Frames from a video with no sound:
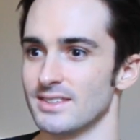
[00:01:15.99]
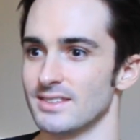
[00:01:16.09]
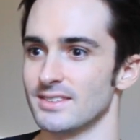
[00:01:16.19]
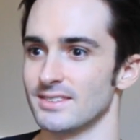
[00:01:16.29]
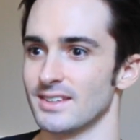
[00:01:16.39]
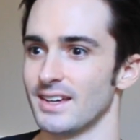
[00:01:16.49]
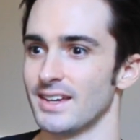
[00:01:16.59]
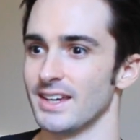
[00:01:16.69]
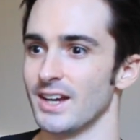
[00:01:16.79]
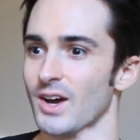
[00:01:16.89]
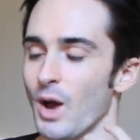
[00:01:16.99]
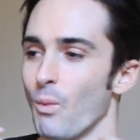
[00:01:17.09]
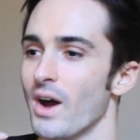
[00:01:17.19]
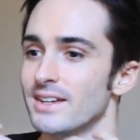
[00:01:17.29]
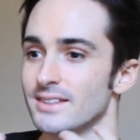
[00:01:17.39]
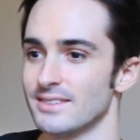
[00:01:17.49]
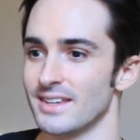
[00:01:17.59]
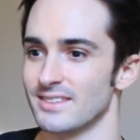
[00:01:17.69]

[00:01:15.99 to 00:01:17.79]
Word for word: This is, you know, I wanted to say